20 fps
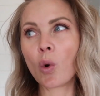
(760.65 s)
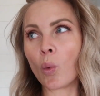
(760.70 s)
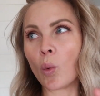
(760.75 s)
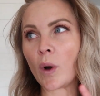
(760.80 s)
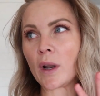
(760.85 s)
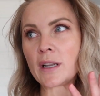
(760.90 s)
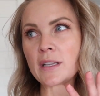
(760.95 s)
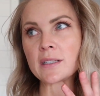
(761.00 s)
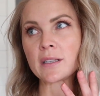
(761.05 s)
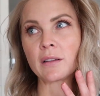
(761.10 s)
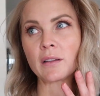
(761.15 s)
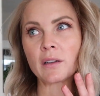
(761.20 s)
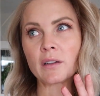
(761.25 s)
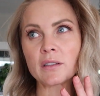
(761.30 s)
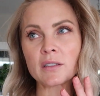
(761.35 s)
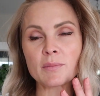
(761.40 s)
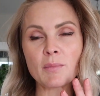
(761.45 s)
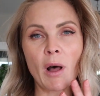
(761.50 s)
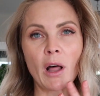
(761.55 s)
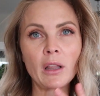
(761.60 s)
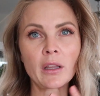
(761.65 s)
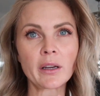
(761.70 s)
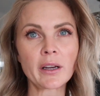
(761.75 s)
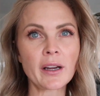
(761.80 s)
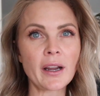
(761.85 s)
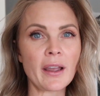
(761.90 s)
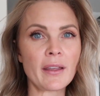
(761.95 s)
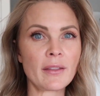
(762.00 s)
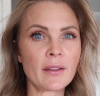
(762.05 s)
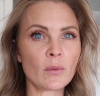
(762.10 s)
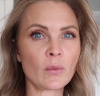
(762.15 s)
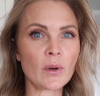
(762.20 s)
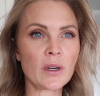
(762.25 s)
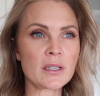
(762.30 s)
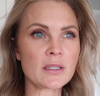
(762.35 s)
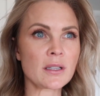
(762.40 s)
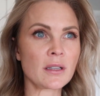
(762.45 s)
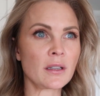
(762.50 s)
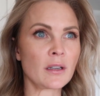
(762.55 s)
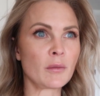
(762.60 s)
One is a little smaller, and then one
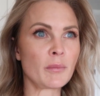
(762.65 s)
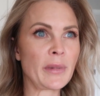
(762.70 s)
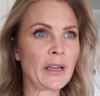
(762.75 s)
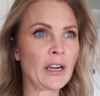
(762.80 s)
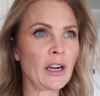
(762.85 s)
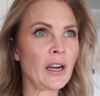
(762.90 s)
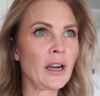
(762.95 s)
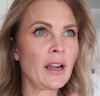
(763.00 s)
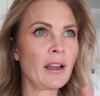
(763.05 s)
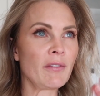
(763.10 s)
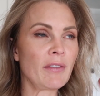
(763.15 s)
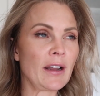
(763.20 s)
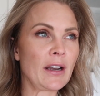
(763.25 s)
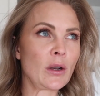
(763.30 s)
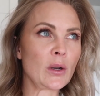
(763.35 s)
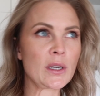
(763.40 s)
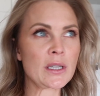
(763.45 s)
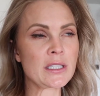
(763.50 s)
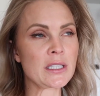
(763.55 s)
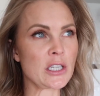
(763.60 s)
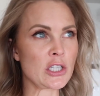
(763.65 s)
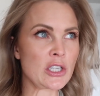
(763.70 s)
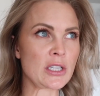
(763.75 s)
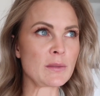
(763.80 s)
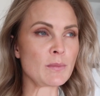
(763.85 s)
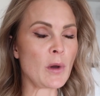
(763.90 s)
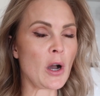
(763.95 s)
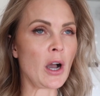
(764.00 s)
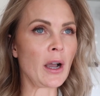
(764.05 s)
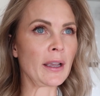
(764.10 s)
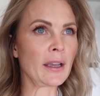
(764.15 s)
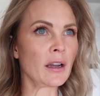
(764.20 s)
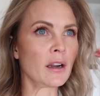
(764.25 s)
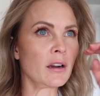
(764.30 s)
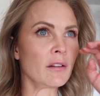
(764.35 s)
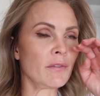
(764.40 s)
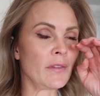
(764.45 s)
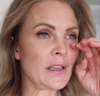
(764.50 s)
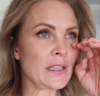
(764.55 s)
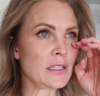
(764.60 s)
is a little bigger. If I notice that she's pawing at
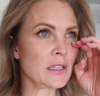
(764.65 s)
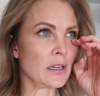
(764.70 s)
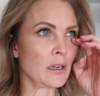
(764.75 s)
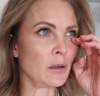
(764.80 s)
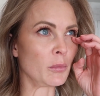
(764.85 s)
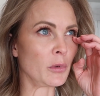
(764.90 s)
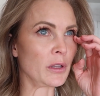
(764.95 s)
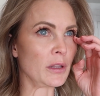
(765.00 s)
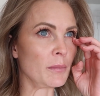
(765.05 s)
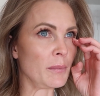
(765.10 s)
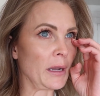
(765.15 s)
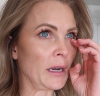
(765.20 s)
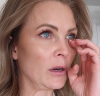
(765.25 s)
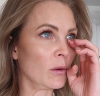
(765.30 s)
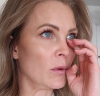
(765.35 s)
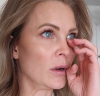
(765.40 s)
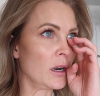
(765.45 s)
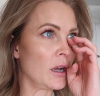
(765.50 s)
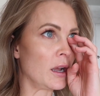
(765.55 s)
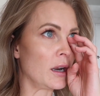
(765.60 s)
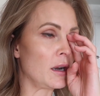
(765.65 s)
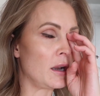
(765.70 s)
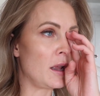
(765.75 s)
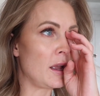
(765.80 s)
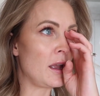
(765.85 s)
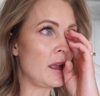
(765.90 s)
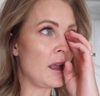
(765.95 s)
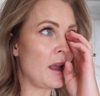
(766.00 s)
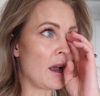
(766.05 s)
her face, then I'll put the bigger one on.